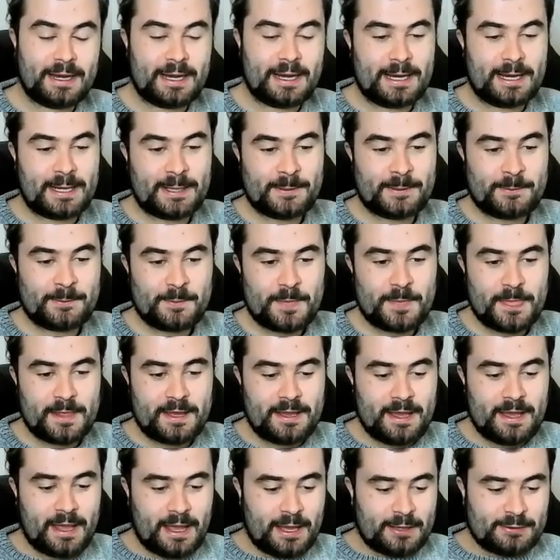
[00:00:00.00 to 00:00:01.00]
Um,
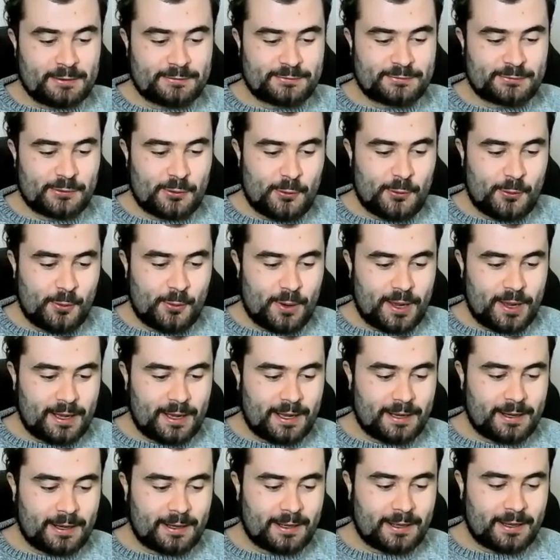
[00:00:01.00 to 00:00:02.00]
so, uh,
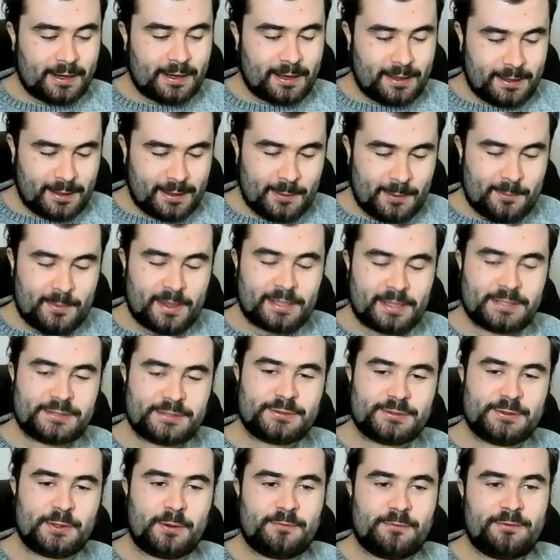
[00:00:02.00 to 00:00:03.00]
like I
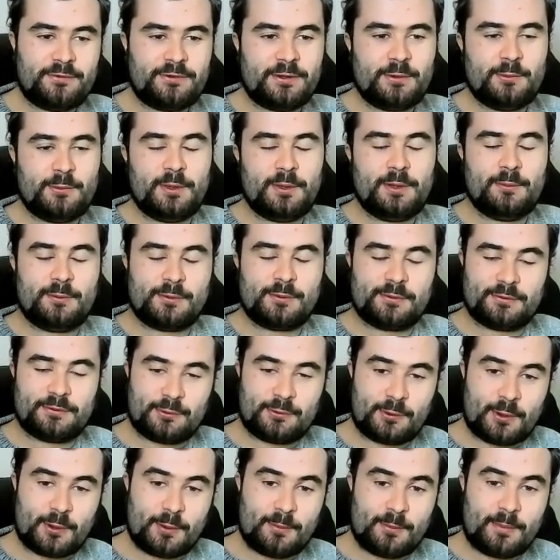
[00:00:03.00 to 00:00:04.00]
mentioned, obviously, we will
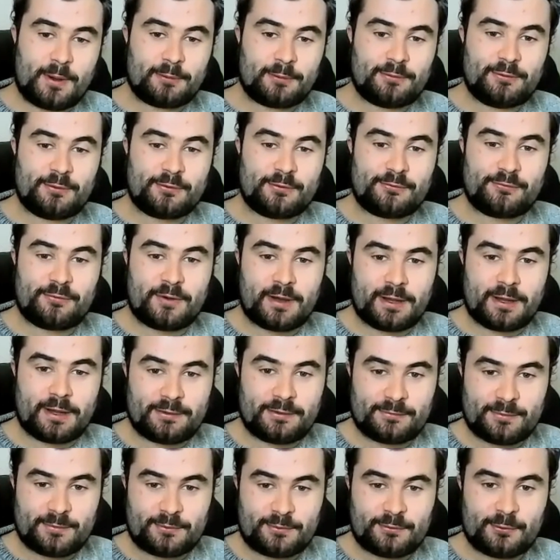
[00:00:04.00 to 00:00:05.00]
talk about your
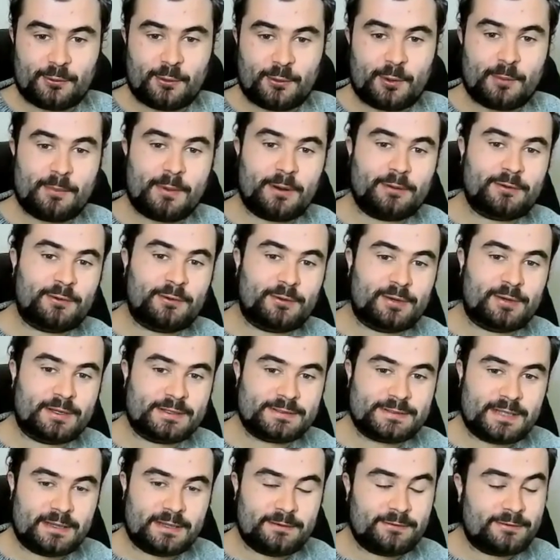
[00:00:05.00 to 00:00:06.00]
fights, we'll talk about your
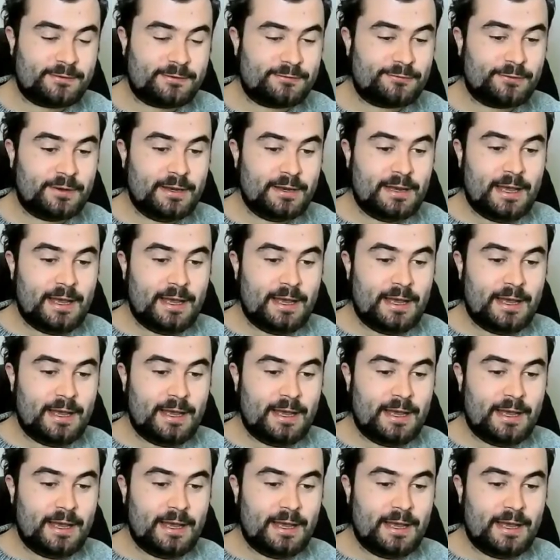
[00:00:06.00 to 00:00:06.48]
extensive